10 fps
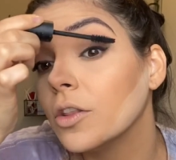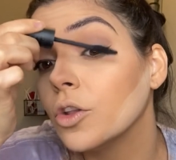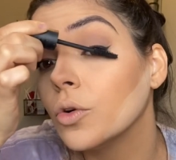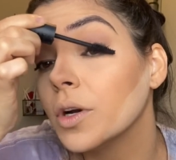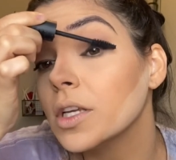The
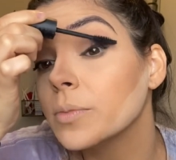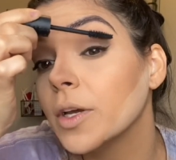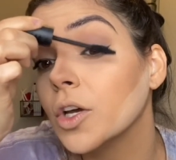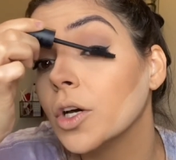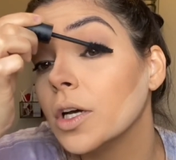Lord has
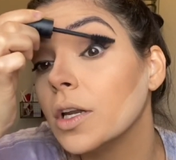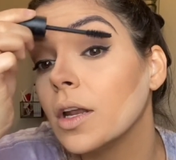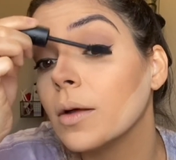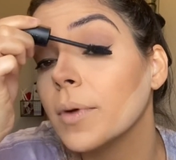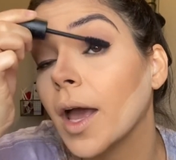been good, and
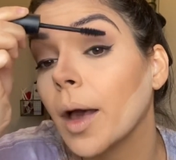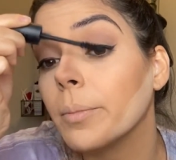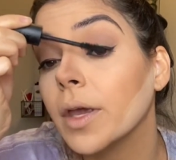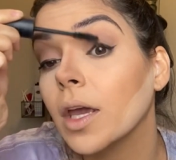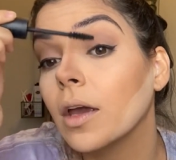I'm
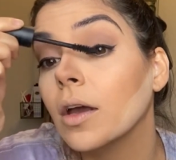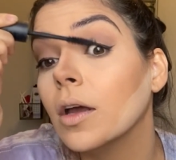happy.